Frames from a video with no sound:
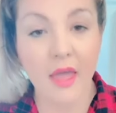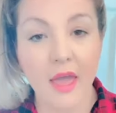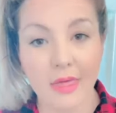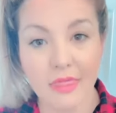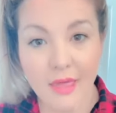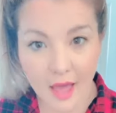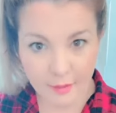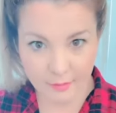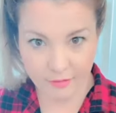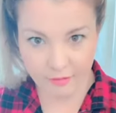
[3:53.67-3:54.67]
And that,
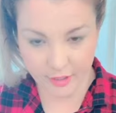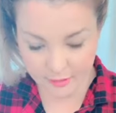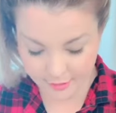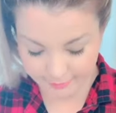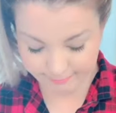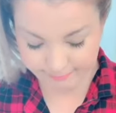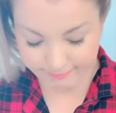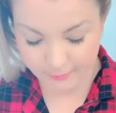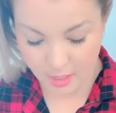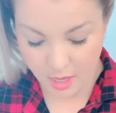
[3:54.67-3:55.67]
my friend,
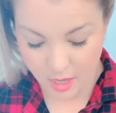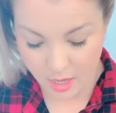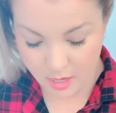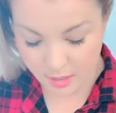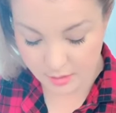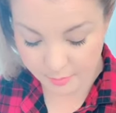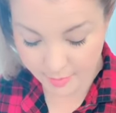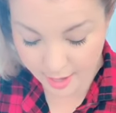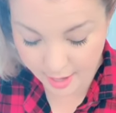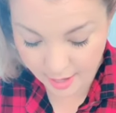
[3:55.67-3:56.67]
is
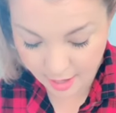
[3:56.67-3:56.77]
my